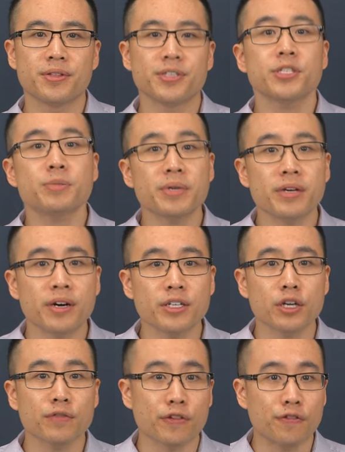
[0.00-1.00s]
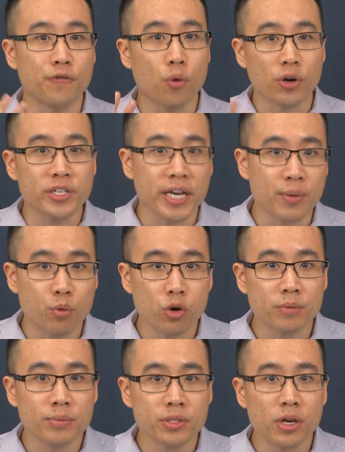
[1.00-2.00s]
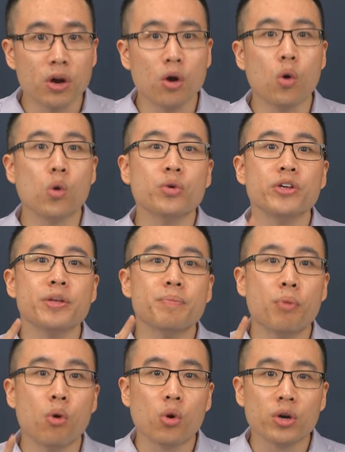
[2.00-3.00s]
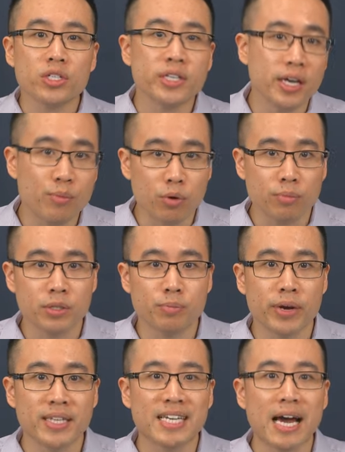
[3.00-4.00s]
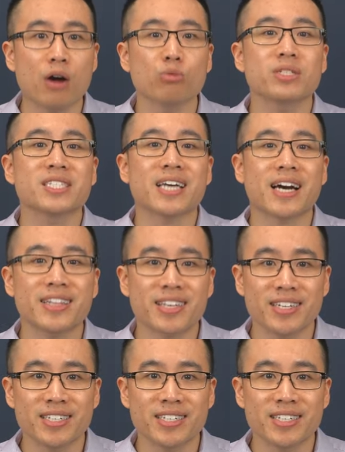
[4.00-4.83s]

This is because of the four tapeworms, only the pork tapeworm spreads outside the